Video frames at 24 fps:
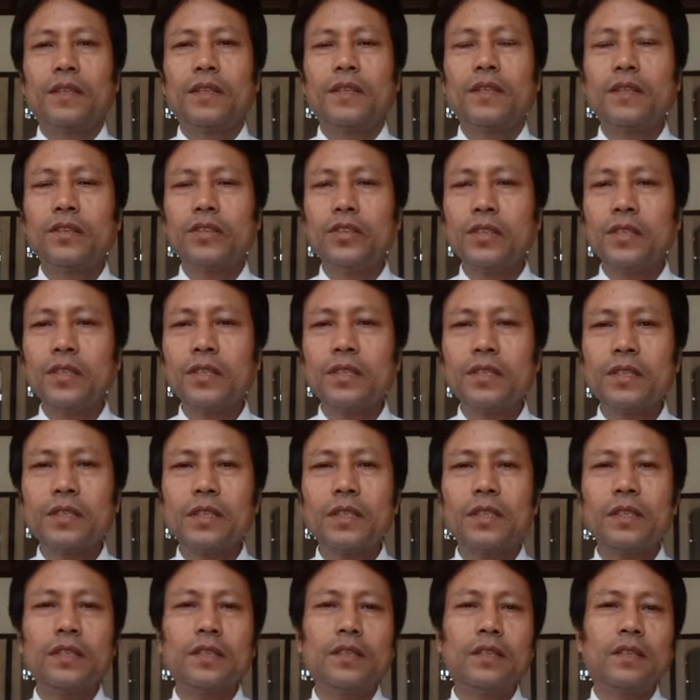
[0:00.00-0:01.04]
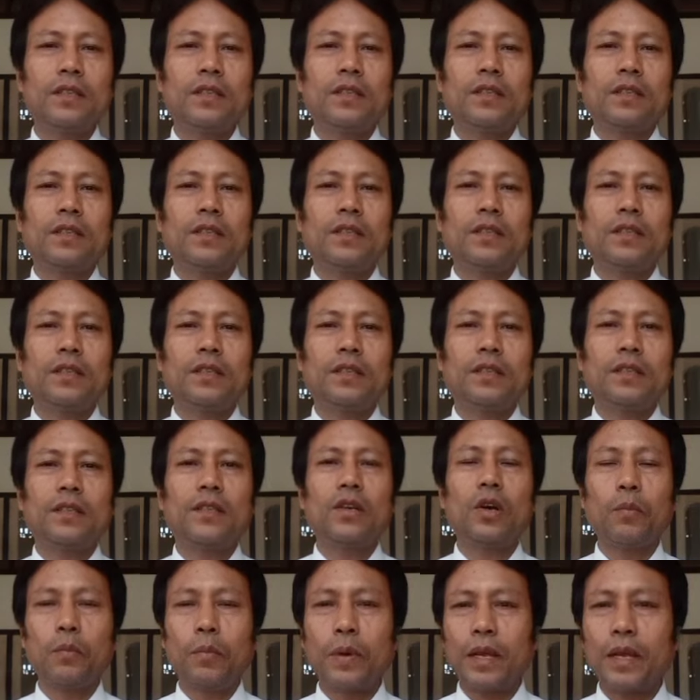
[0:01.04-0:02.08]
Teaching is a
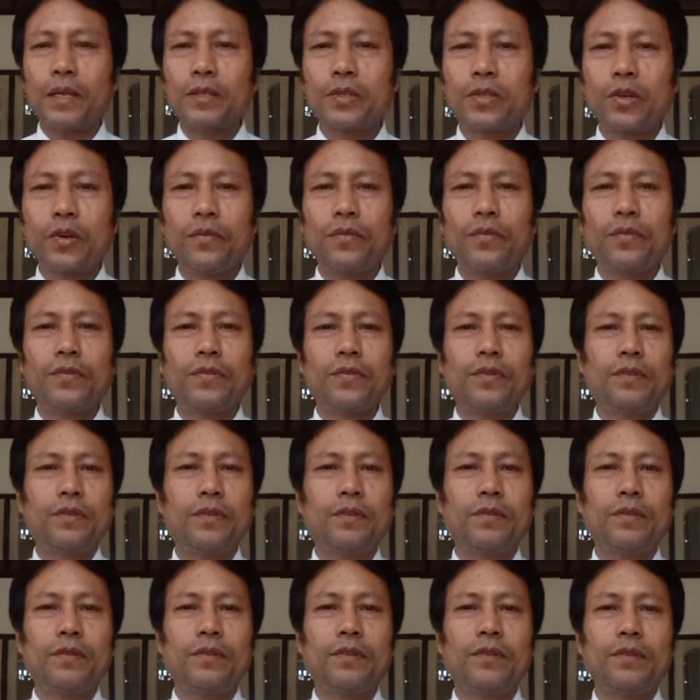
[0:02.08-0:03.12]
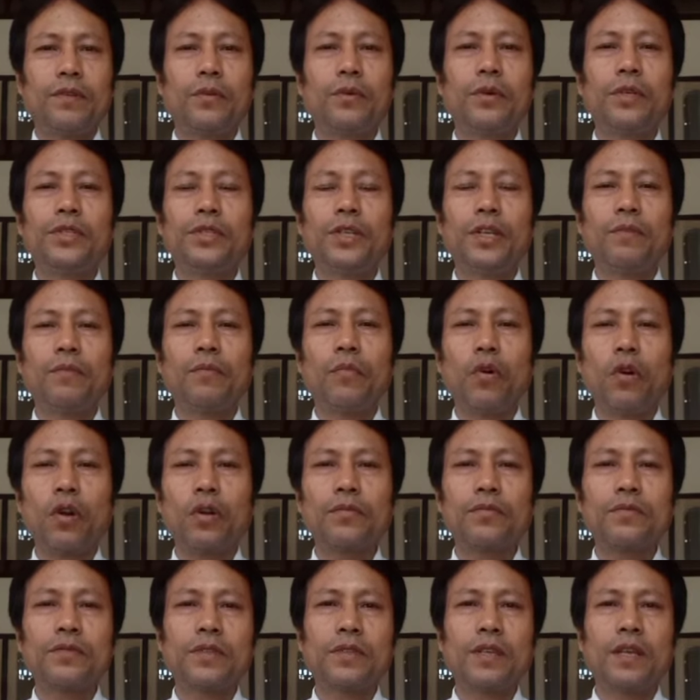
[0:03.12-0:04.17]
complex of which
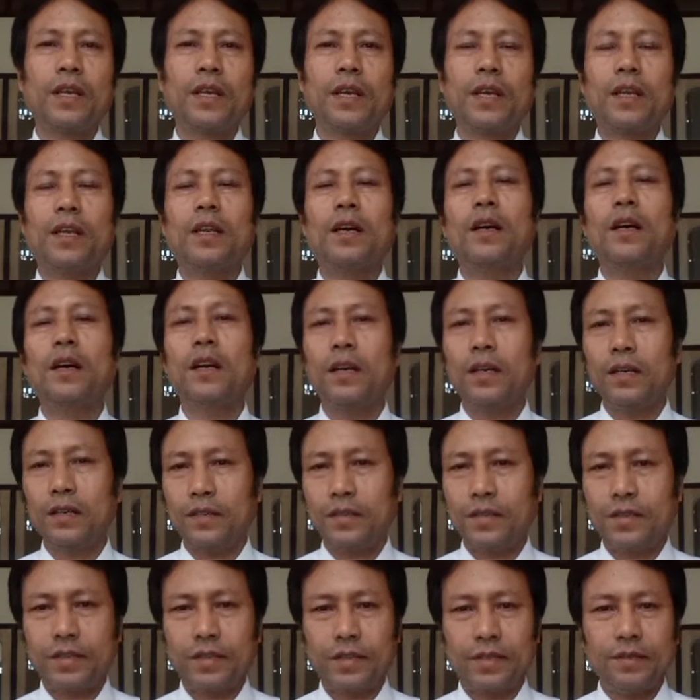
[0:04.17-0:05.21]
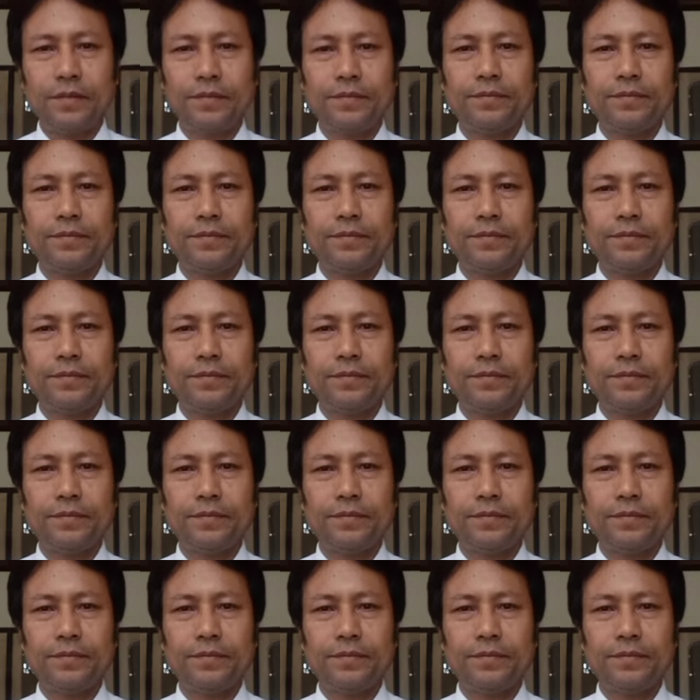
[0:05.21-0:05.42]
involves an art.